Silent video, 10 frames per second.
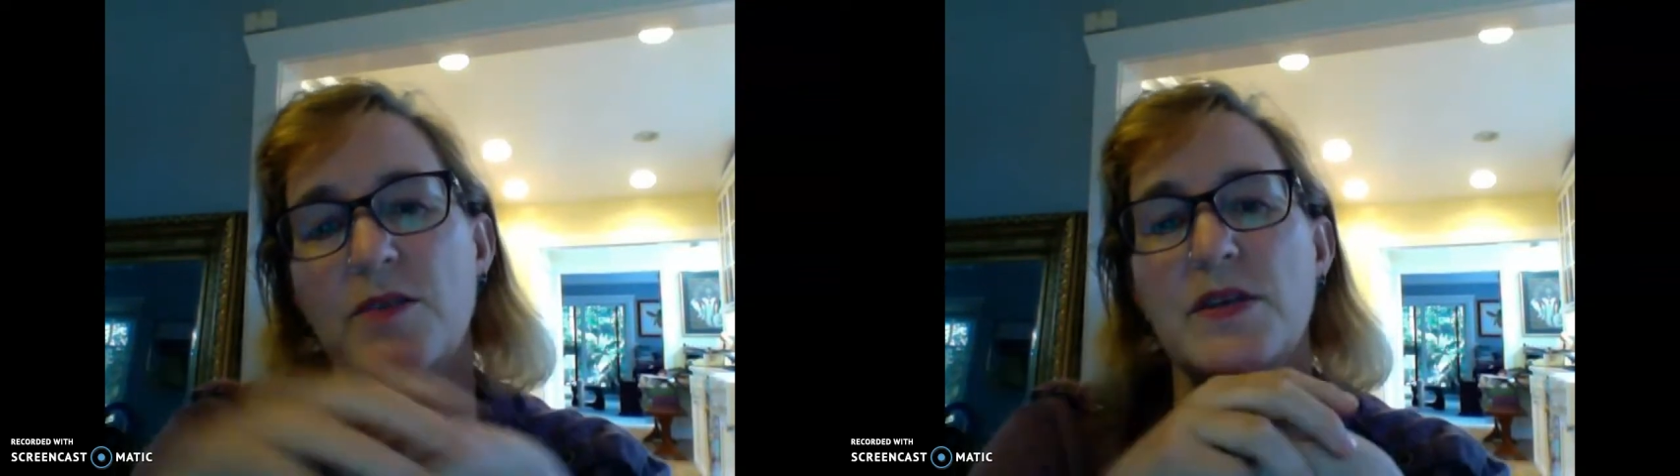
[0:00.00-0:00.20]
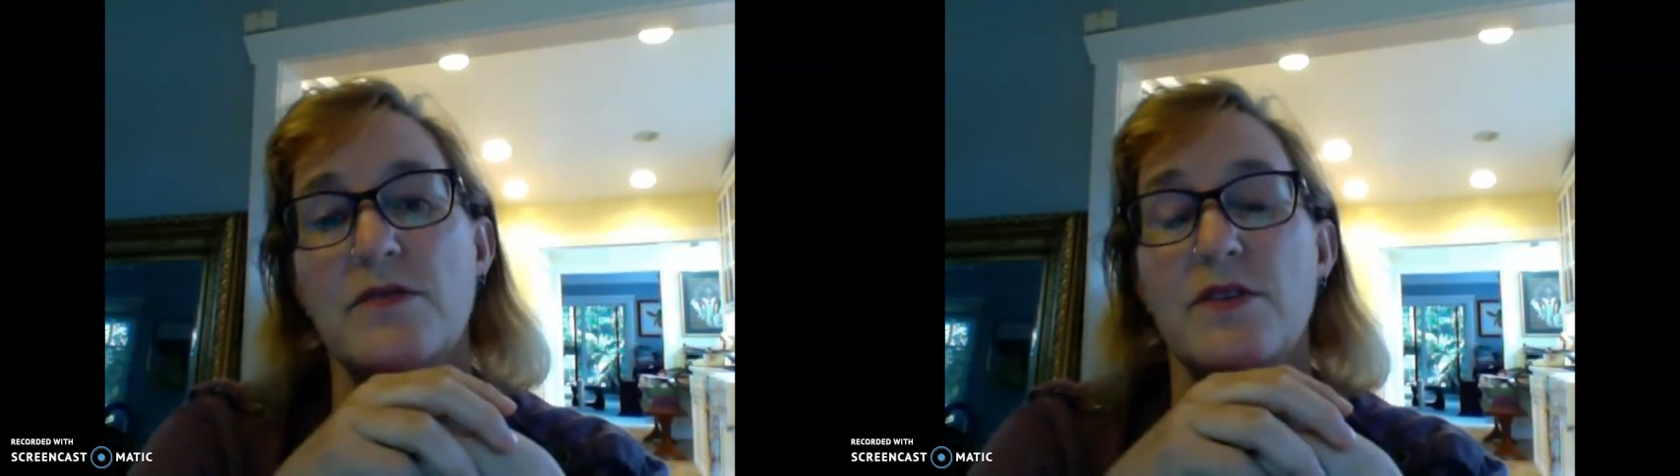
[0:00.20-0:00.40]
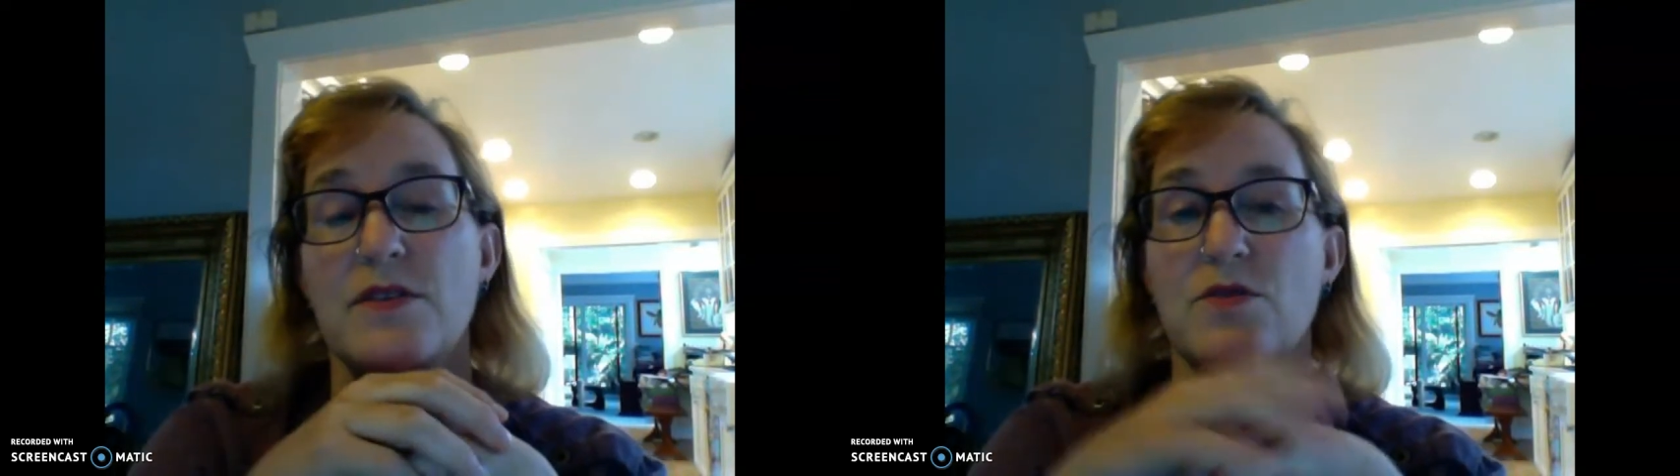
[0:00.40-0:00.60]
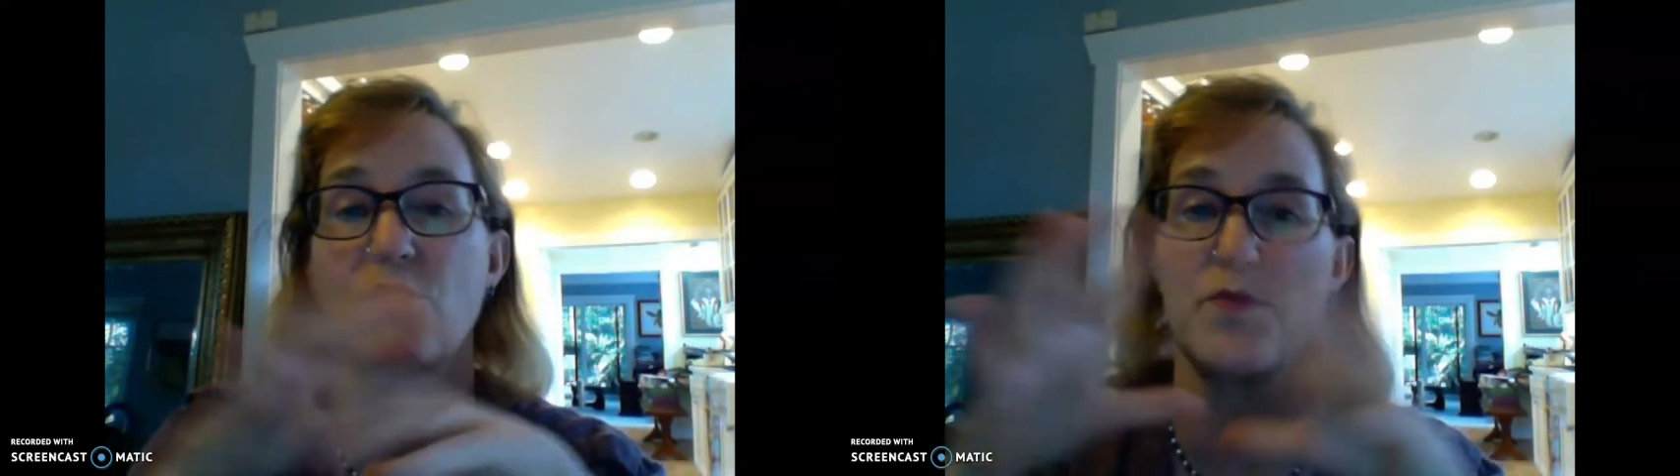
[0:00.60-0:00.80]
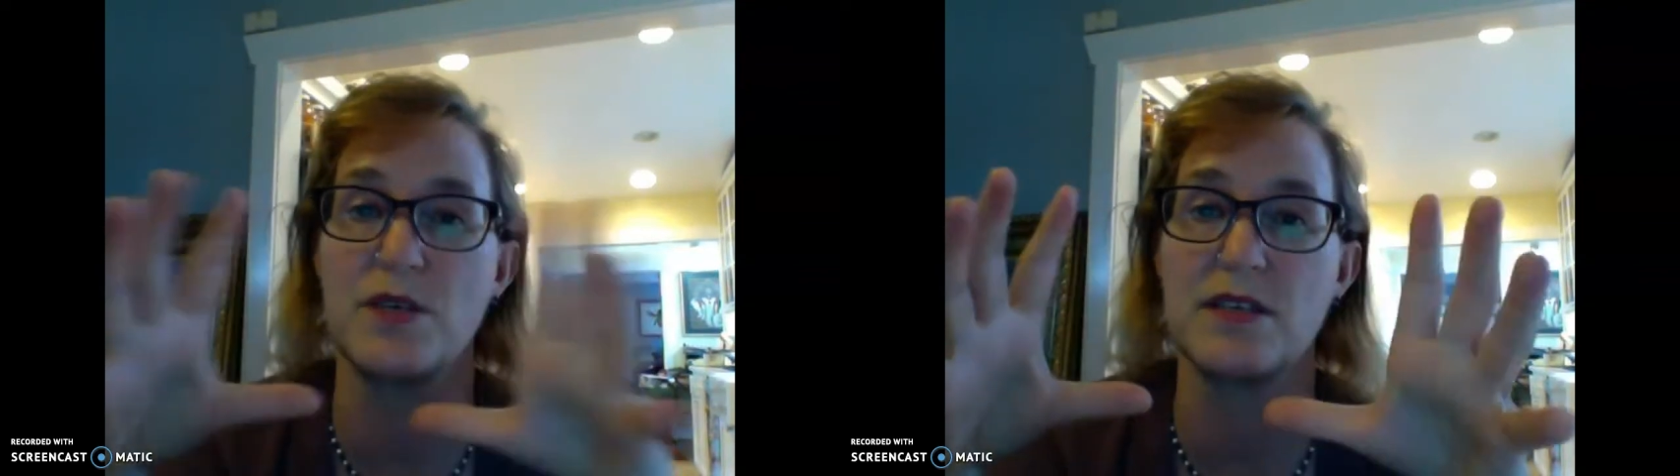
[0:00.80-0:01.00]
bit of this sort
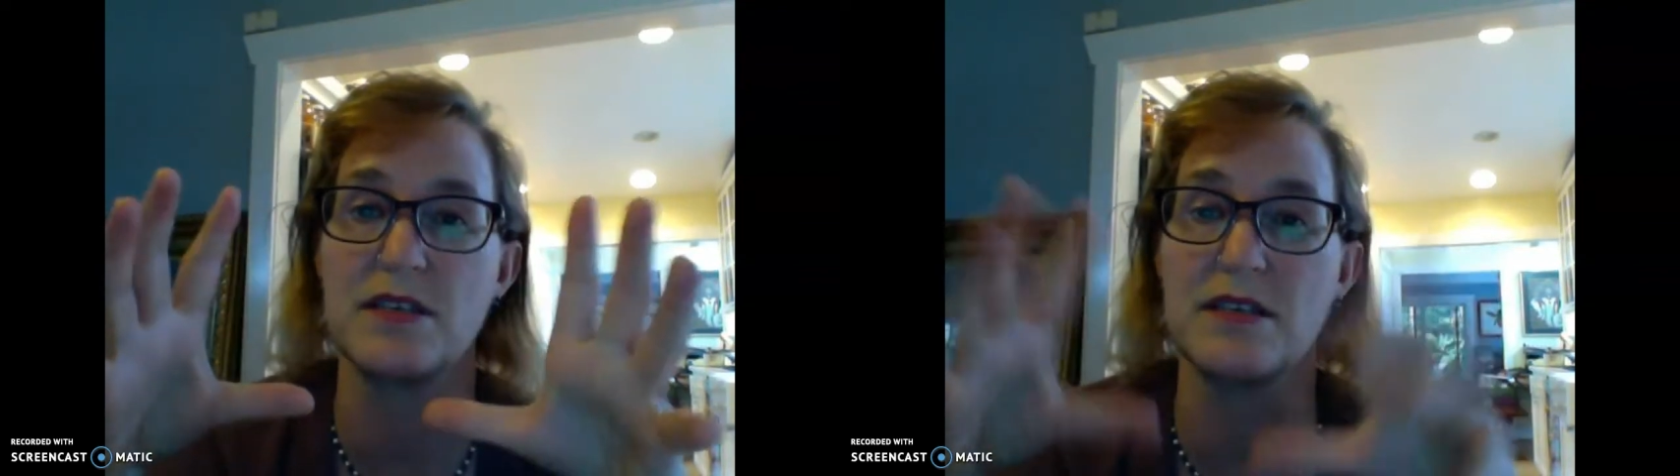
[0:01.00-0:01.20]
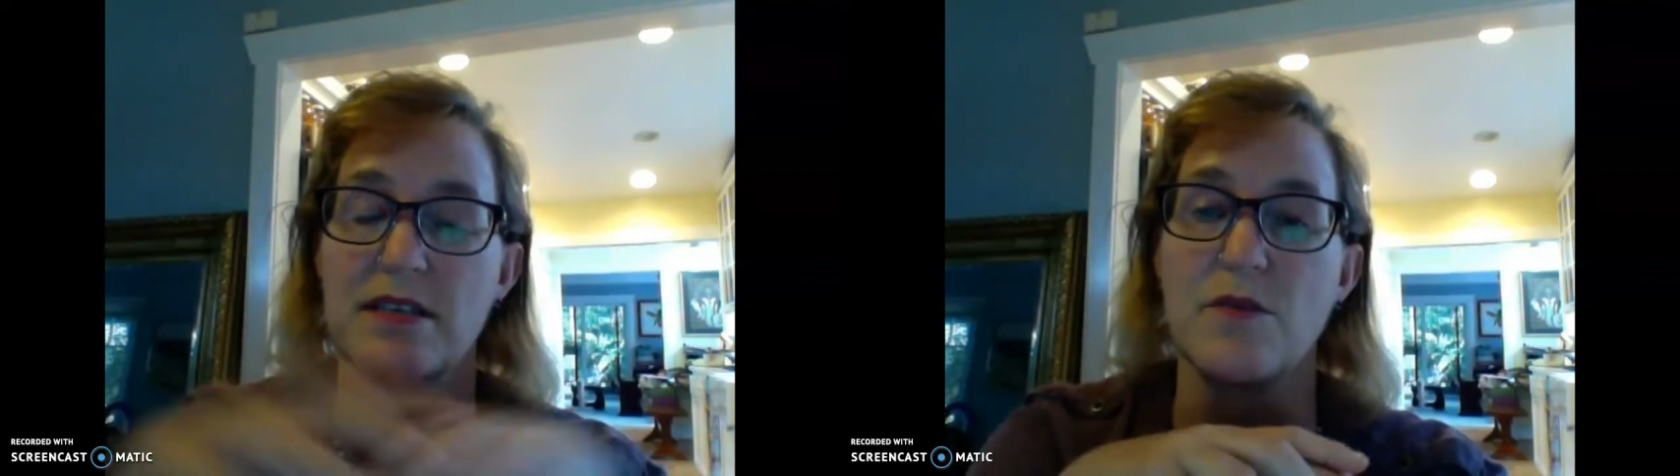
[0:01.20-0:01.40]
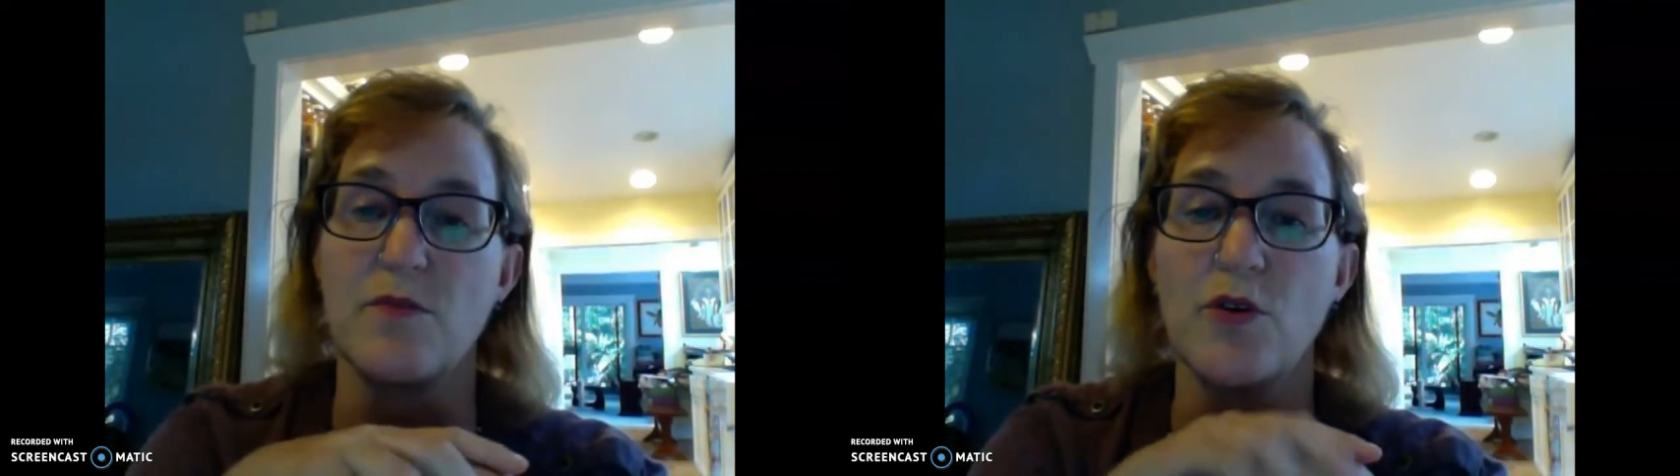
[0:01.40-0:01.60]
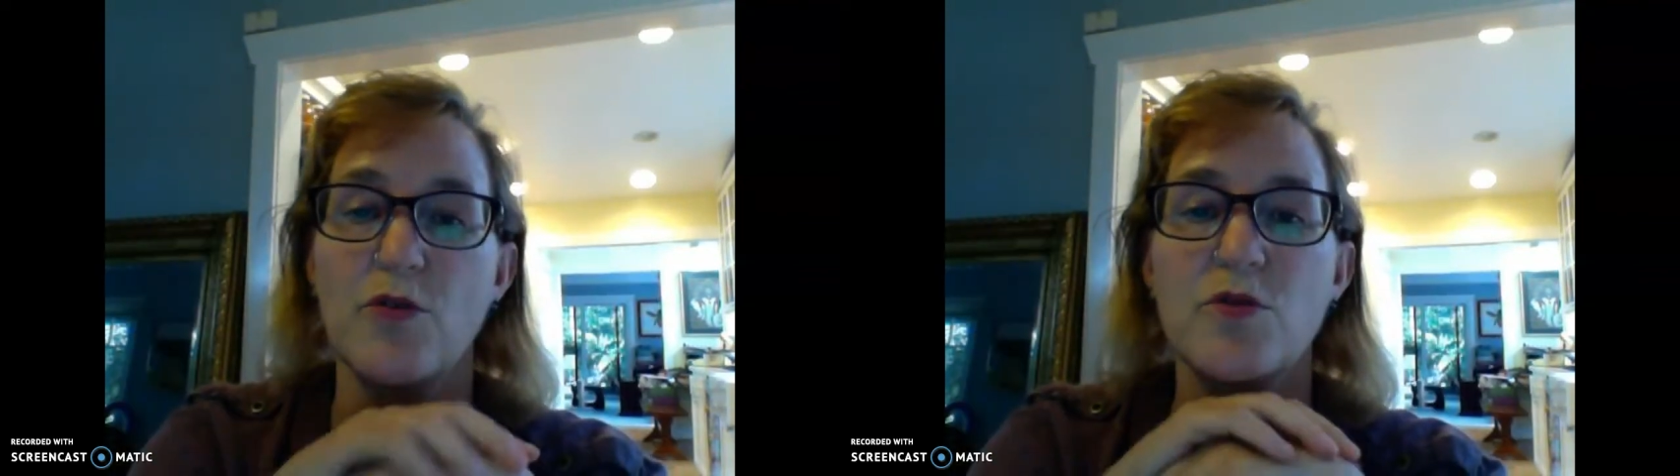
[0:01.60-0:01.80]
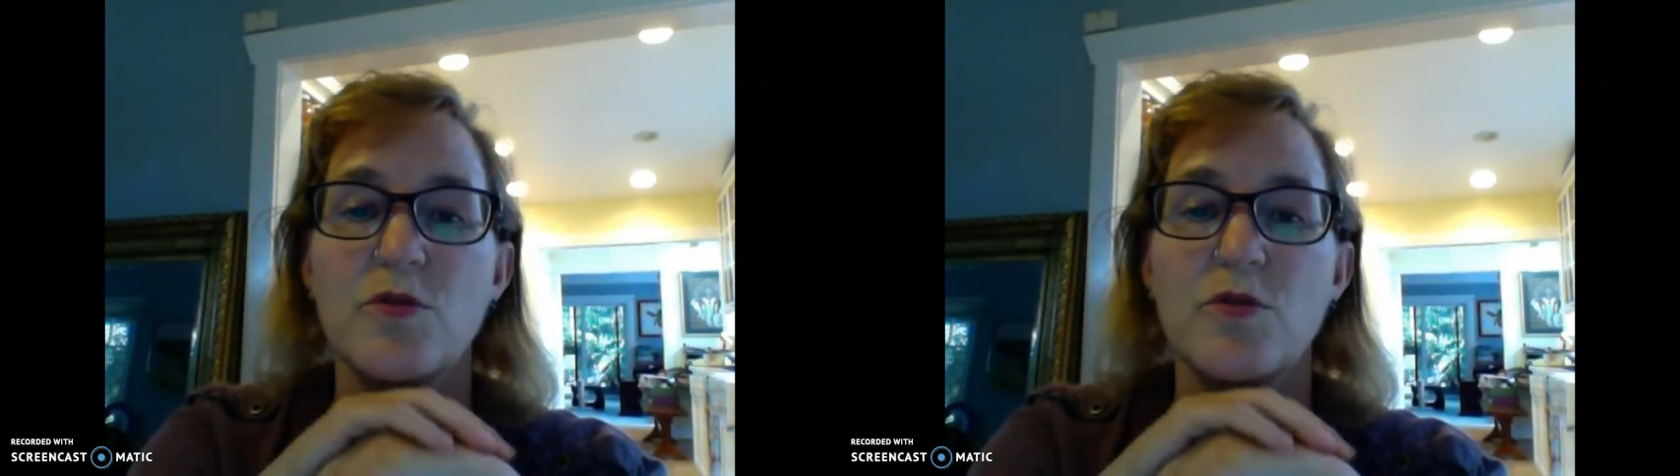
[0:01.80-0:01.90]
of PCC approach,